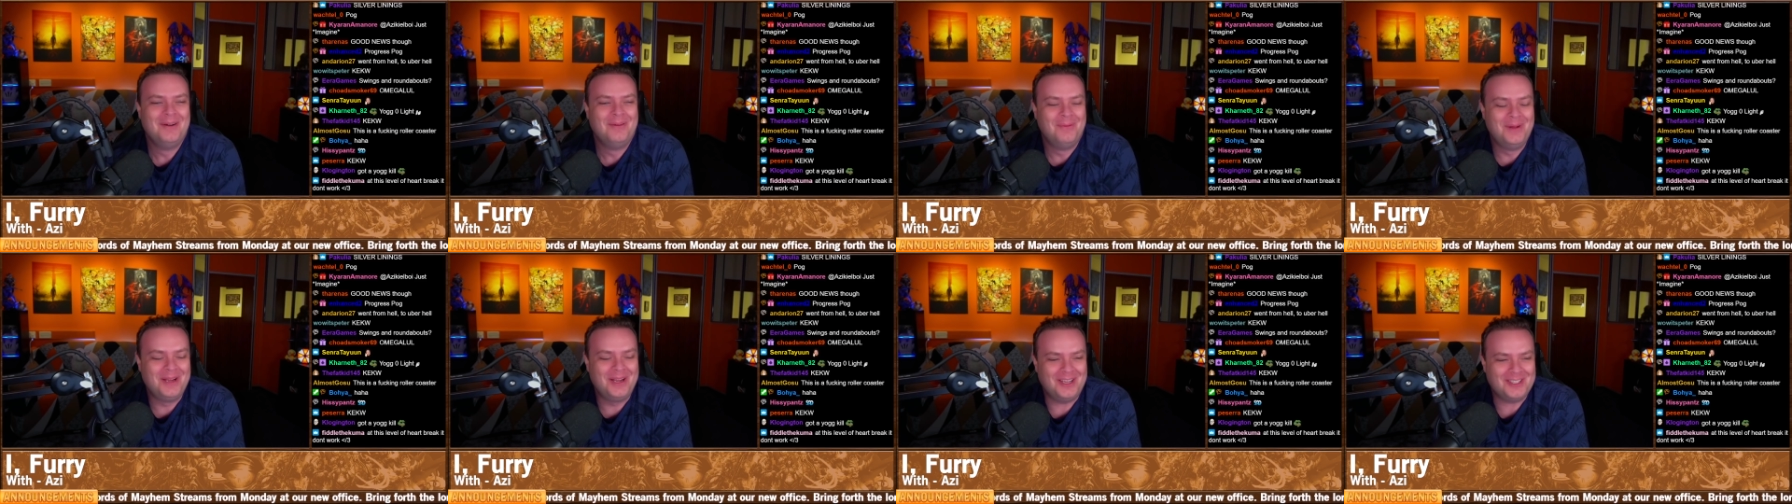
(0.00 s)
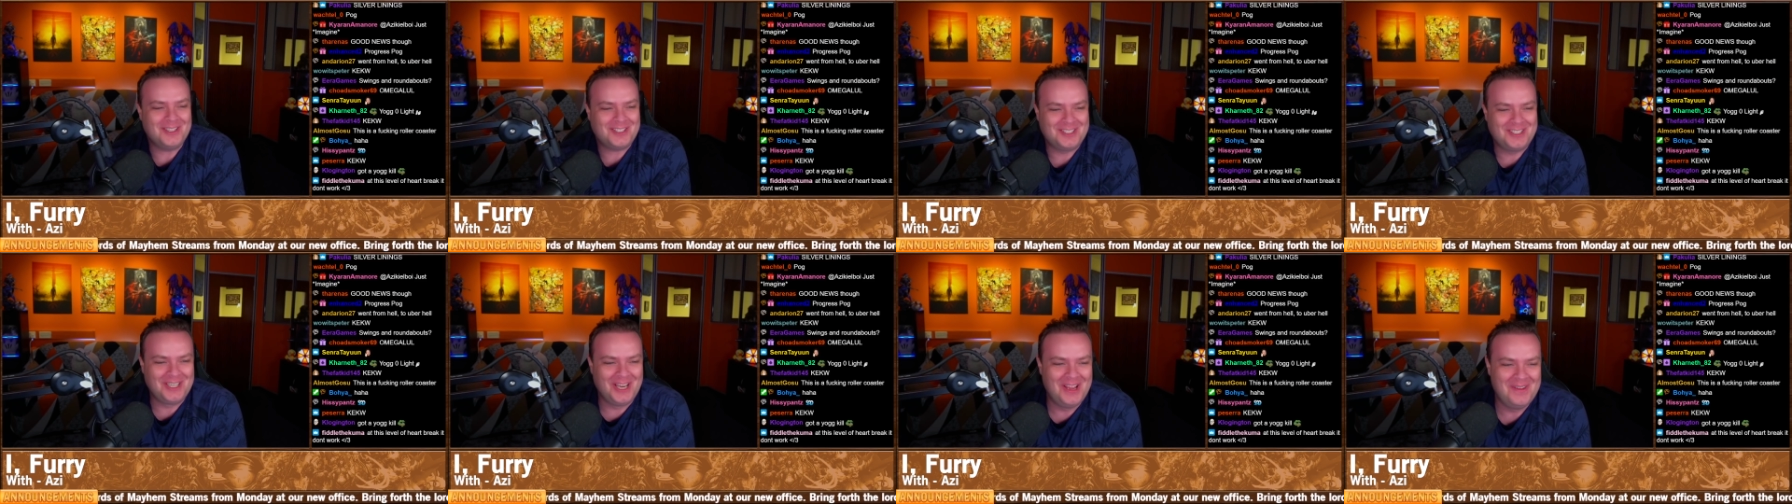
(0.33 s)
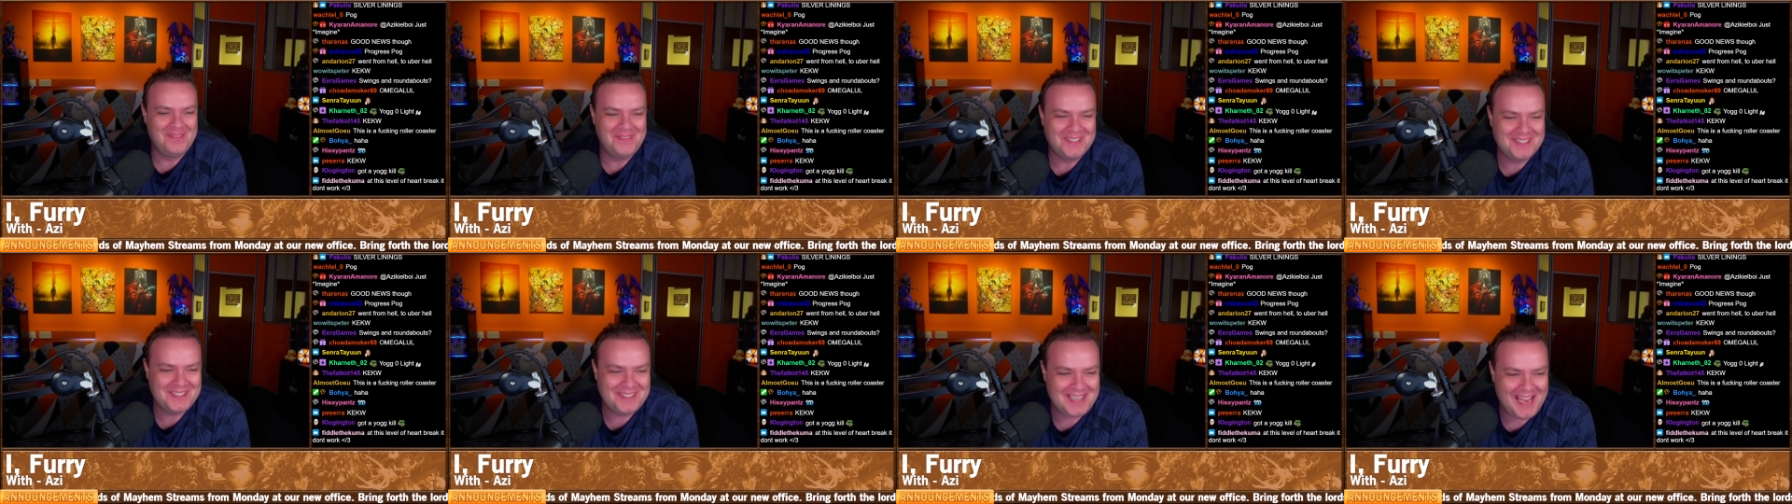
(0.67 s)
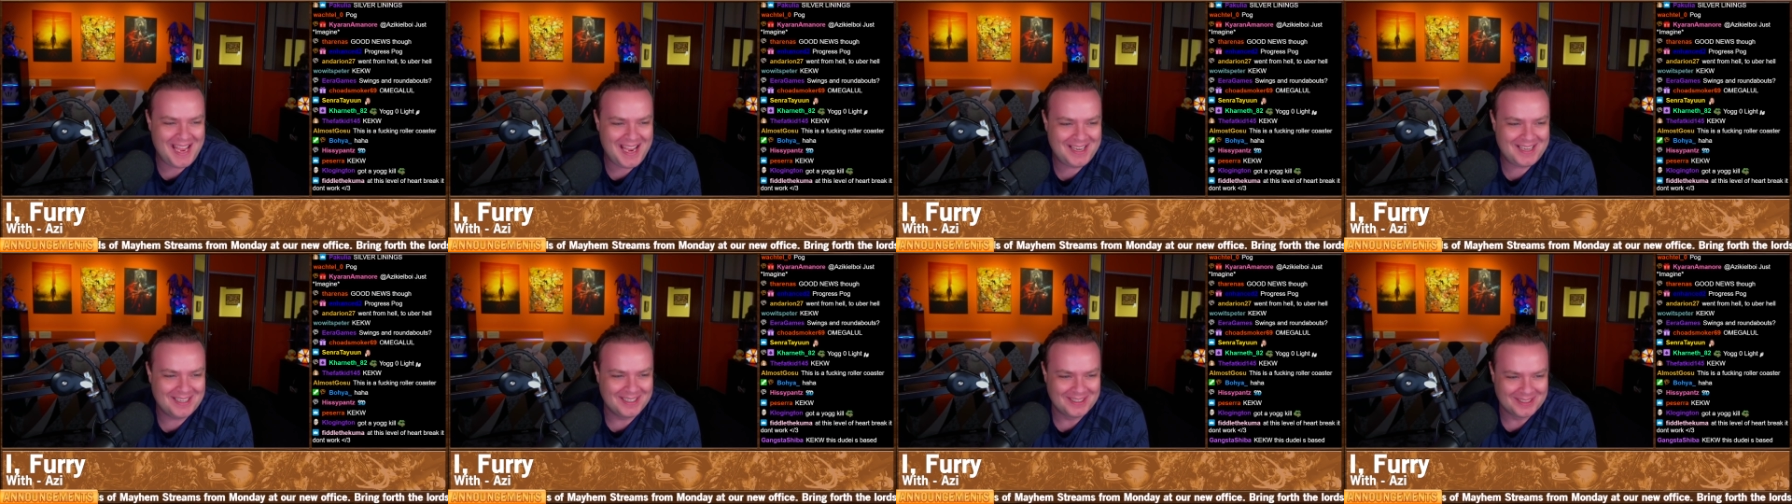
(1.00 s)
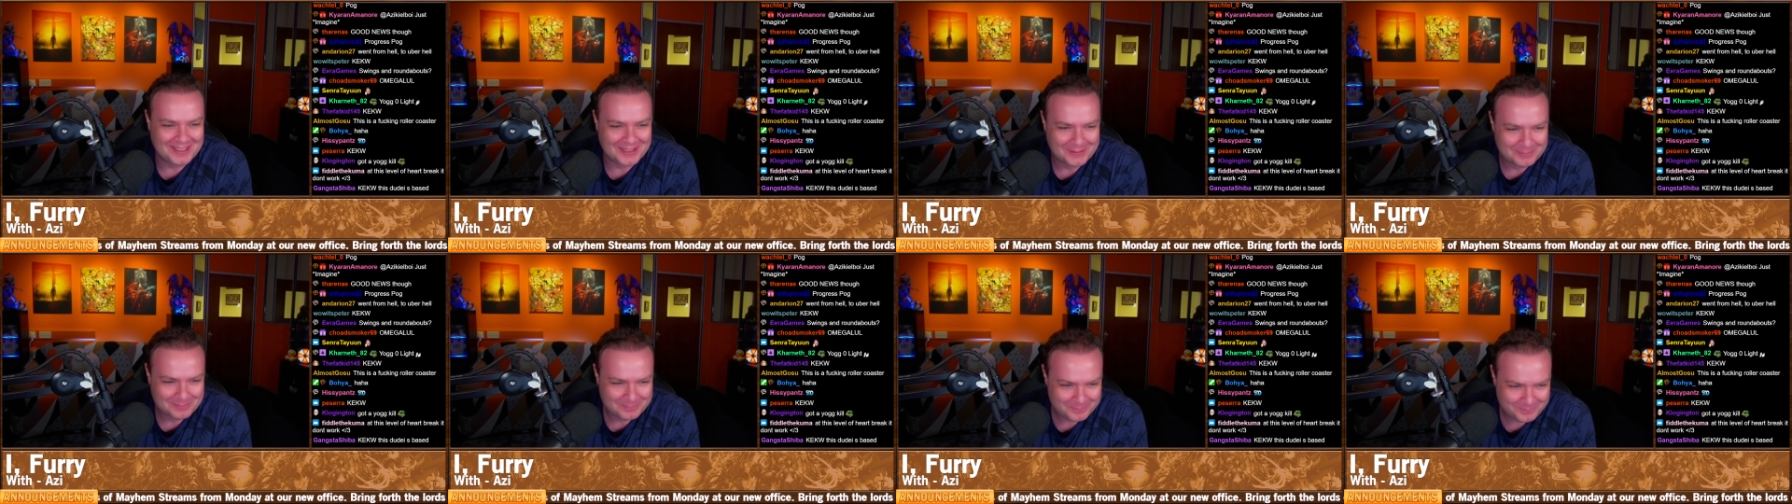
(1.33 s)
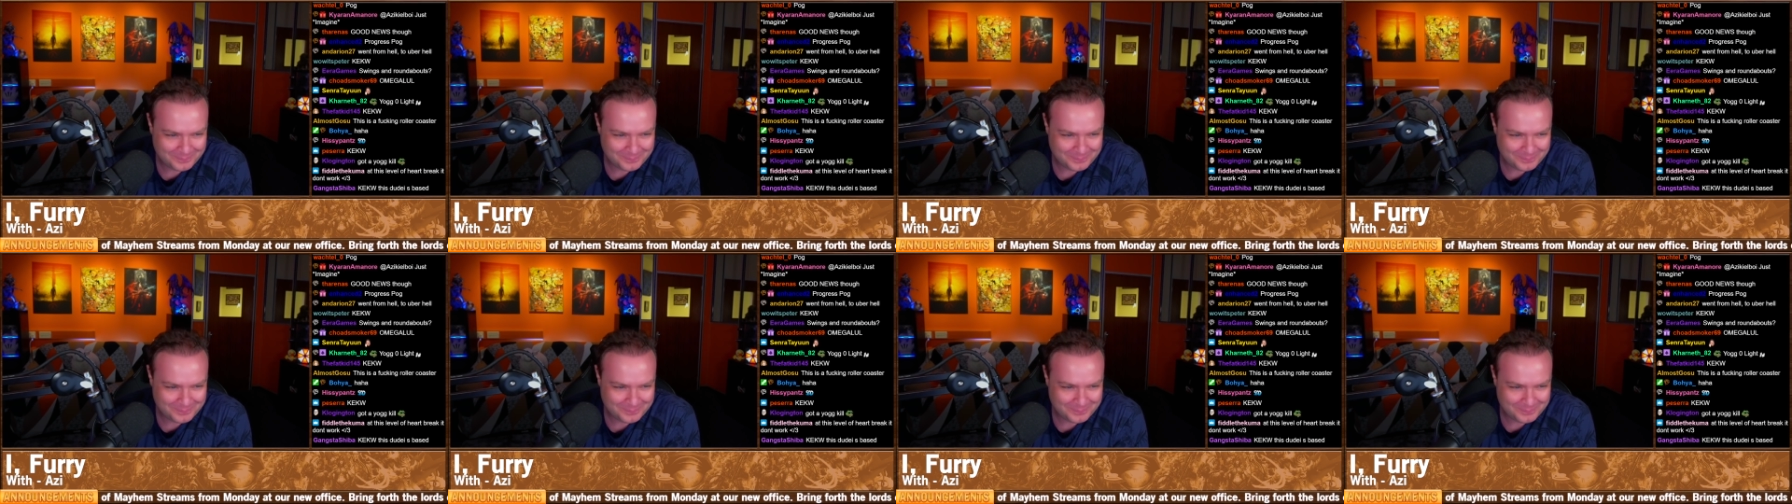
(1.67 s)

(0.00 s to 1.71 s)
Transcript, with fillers: We got server second.